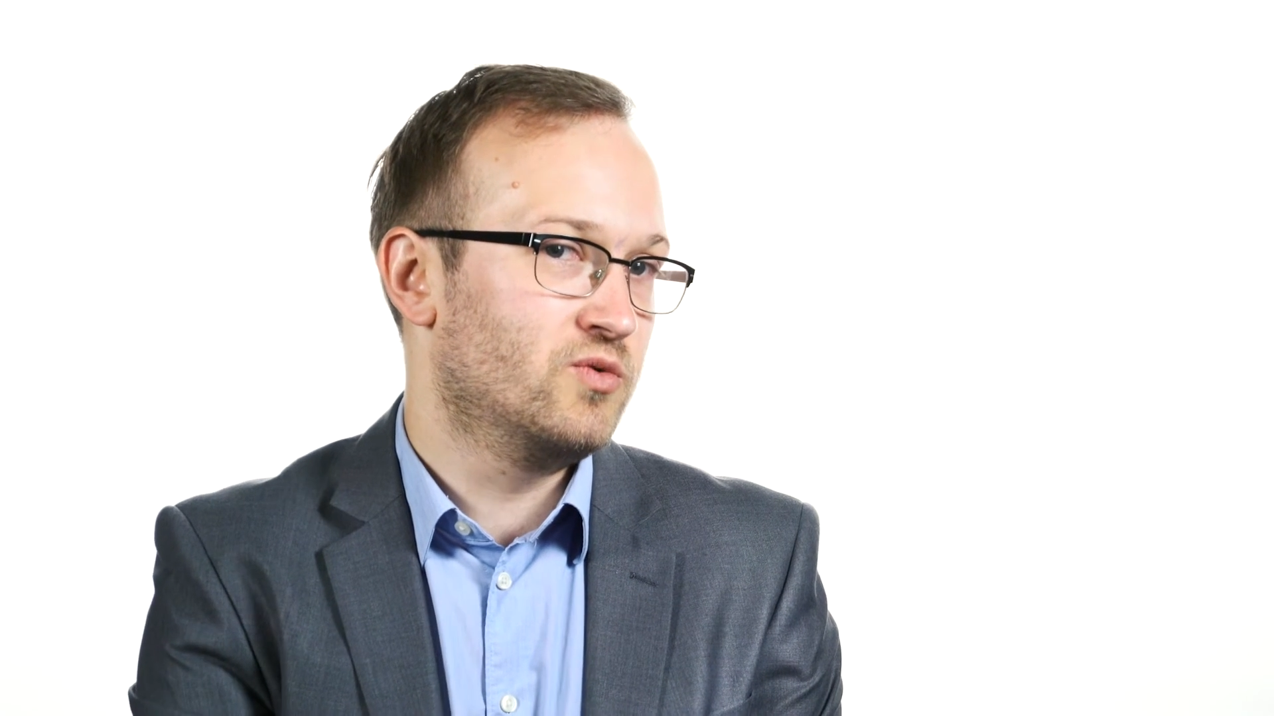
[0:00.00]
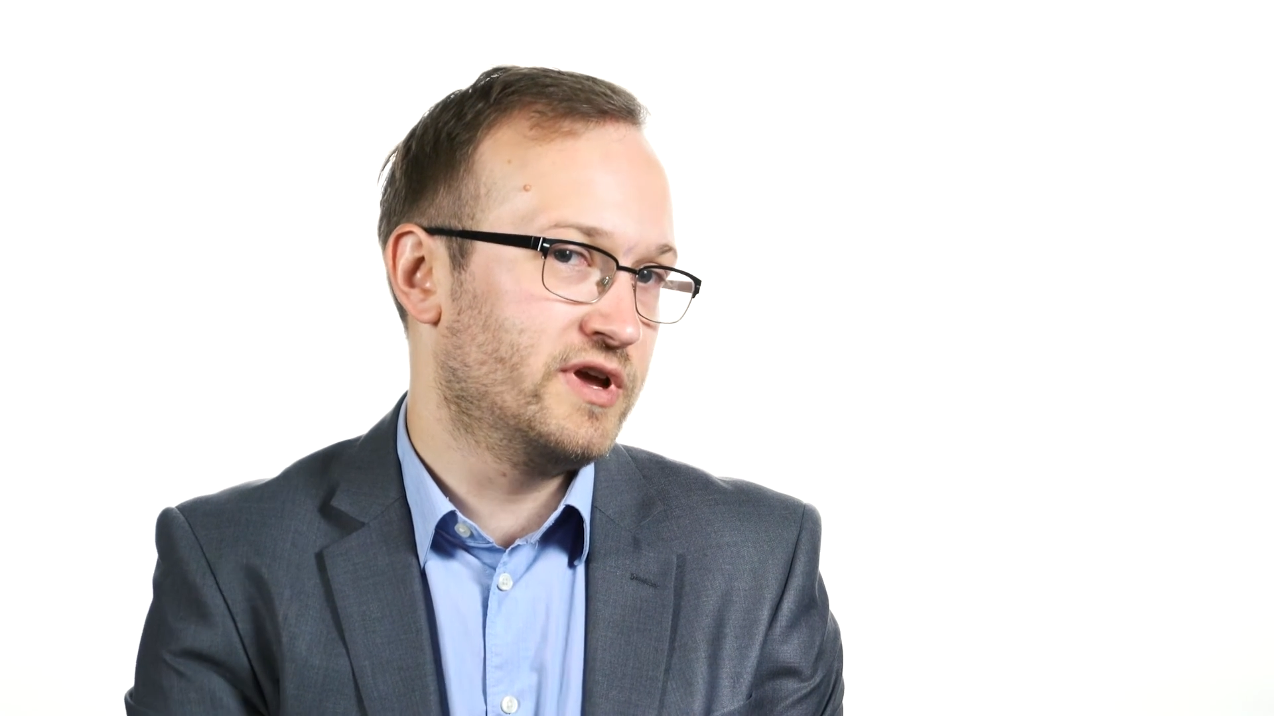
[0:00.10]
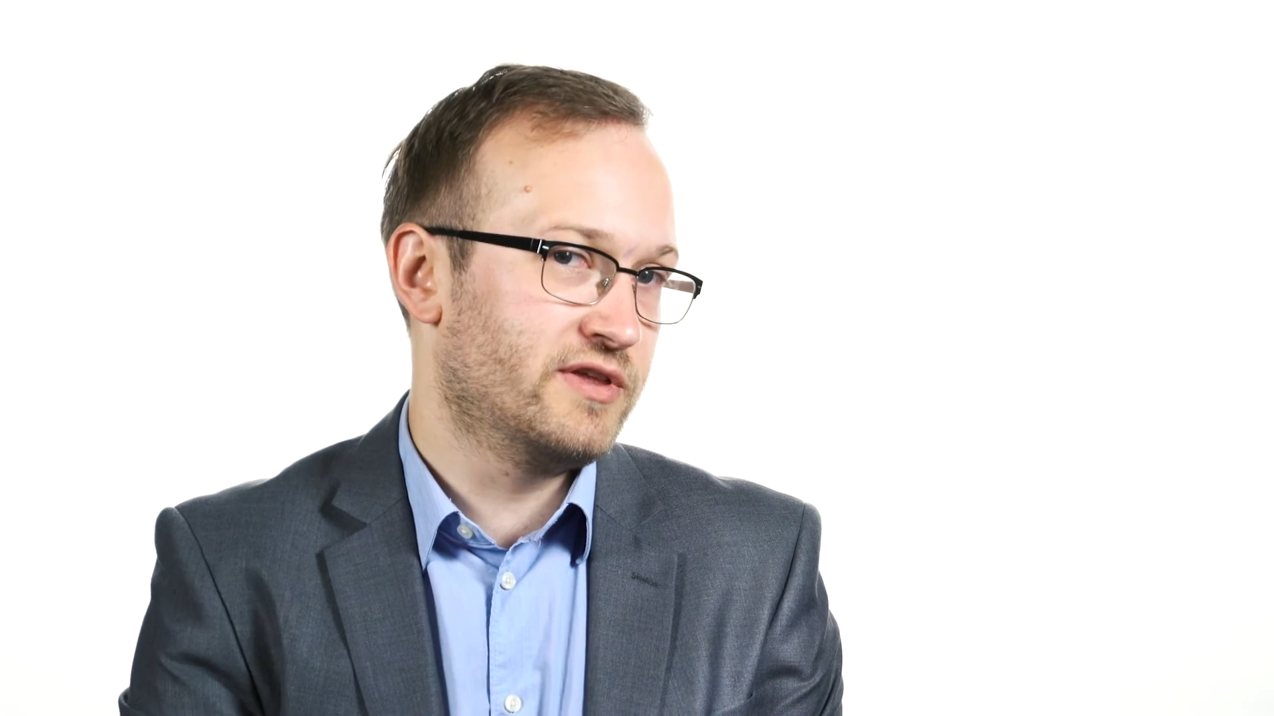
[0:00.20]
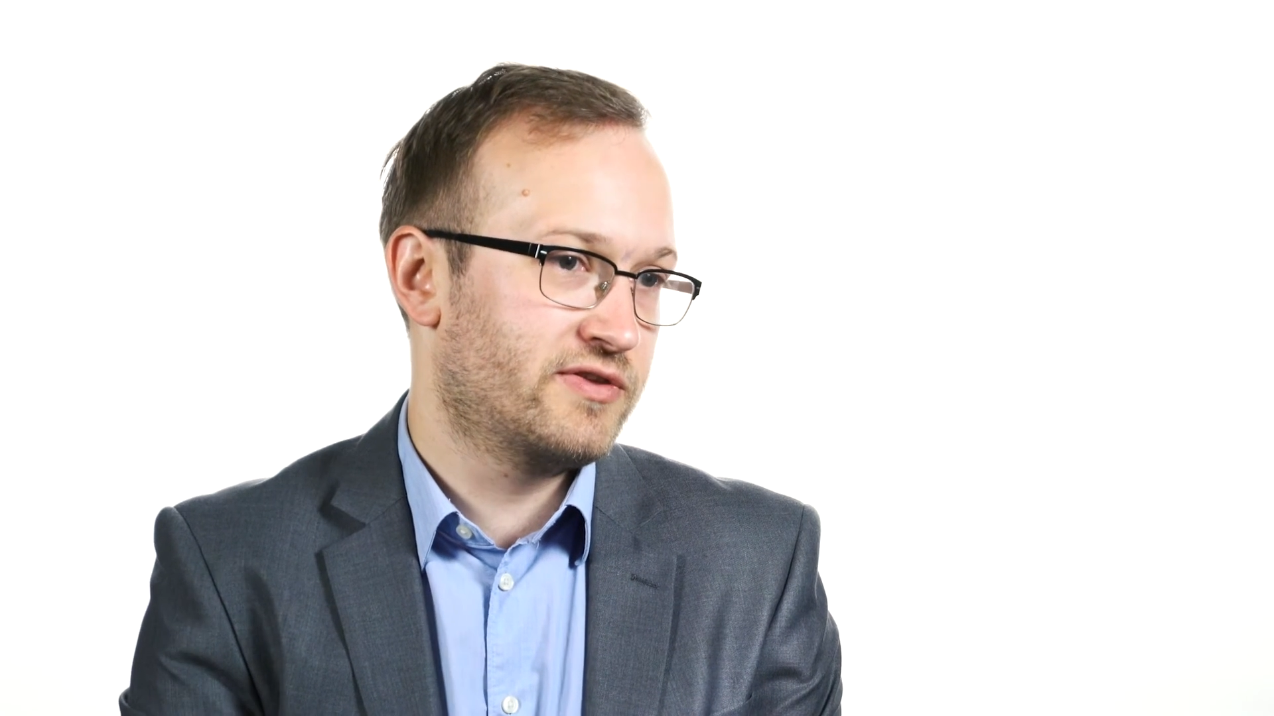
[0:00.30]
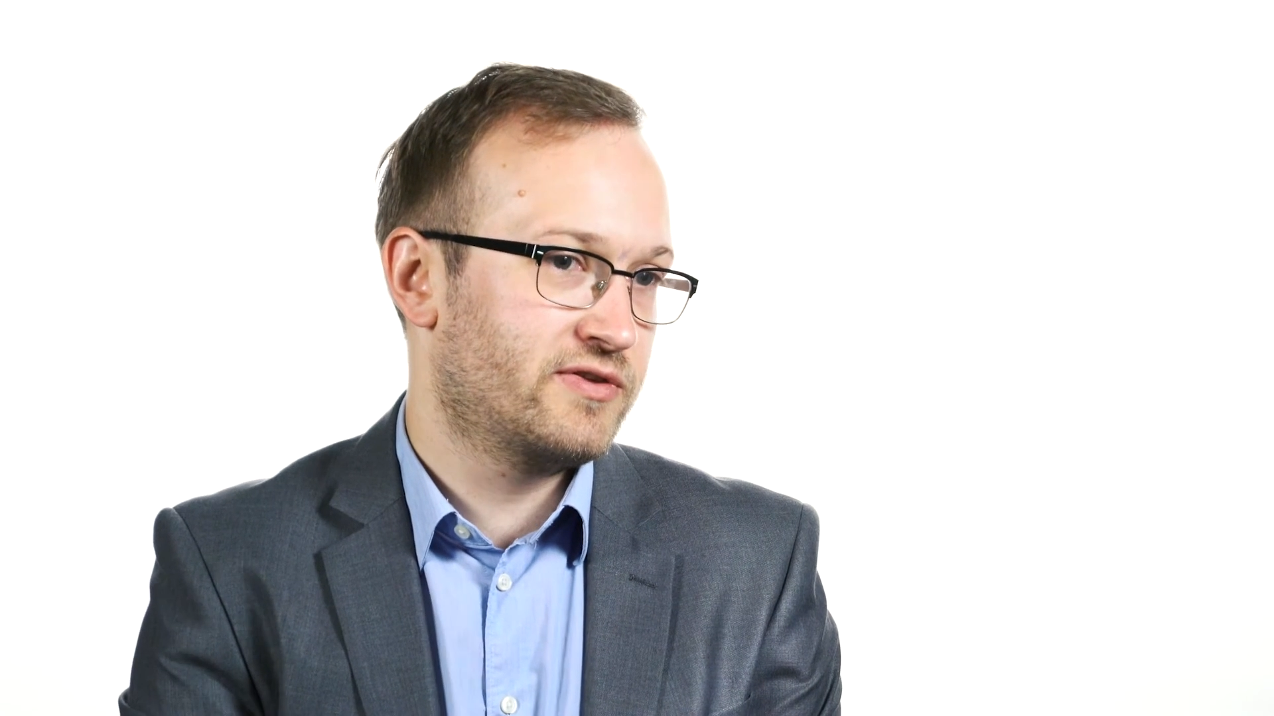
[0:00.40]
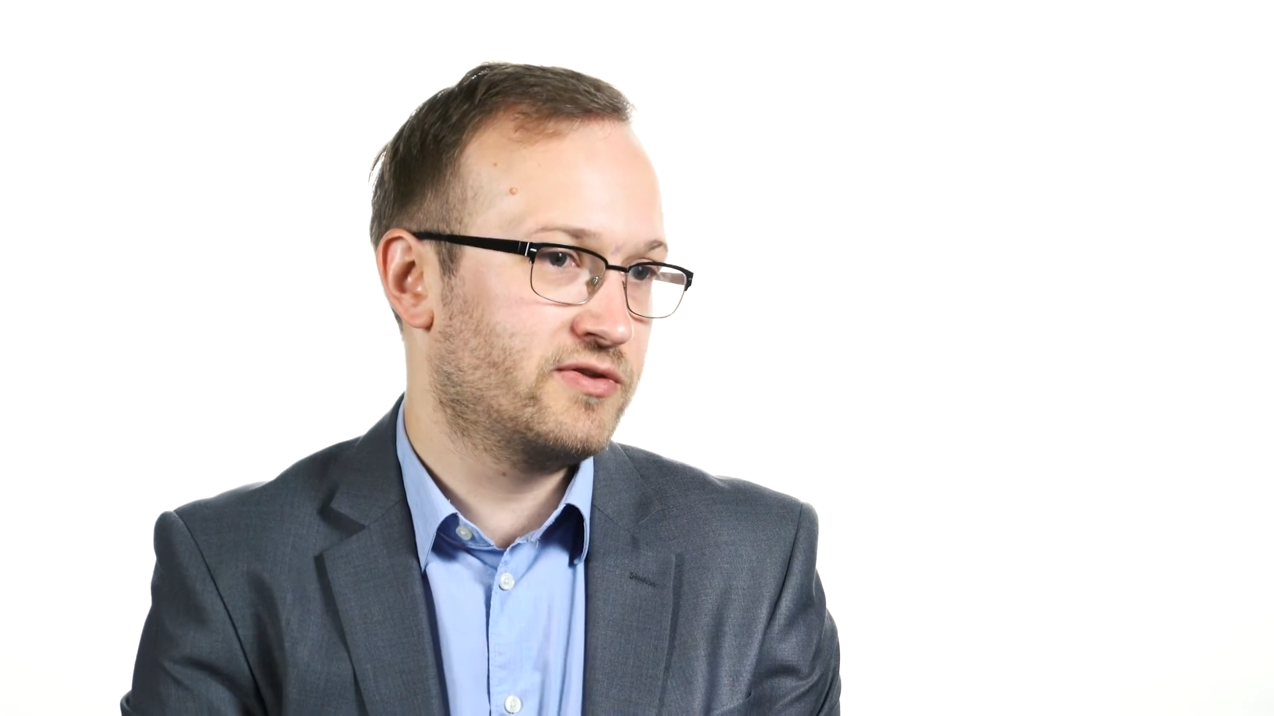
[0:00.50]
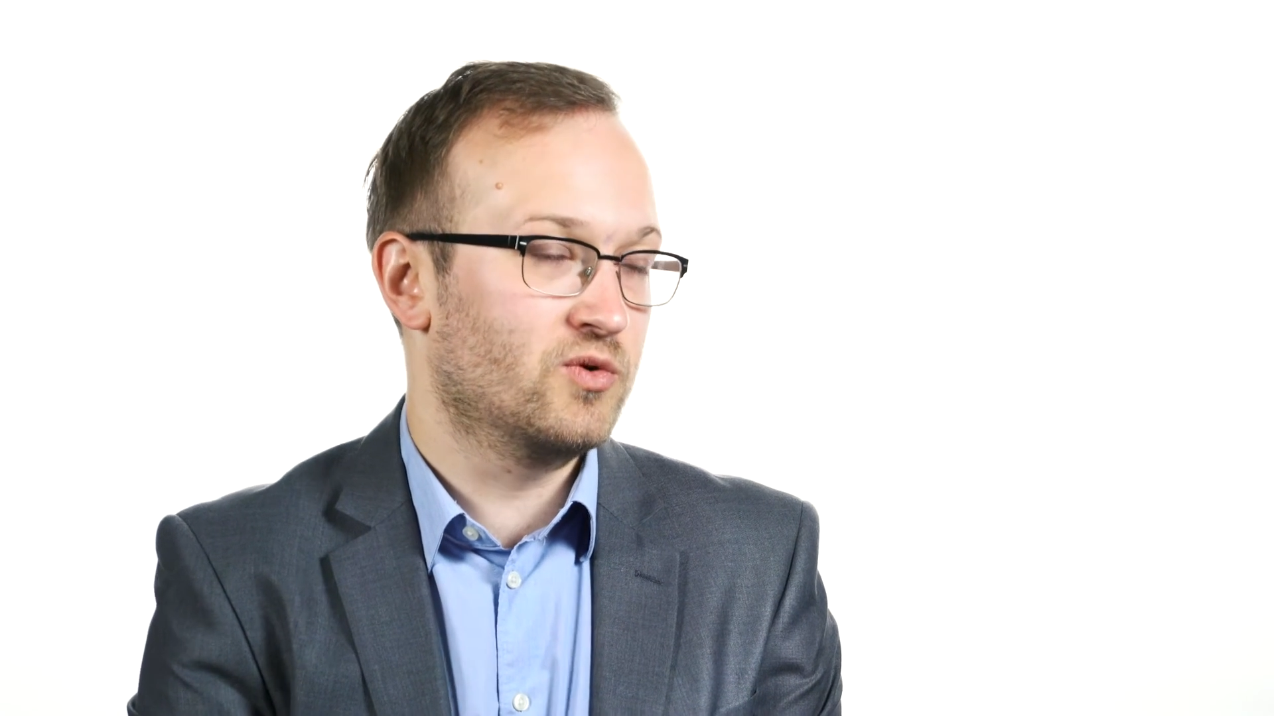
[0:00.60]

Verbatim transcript: with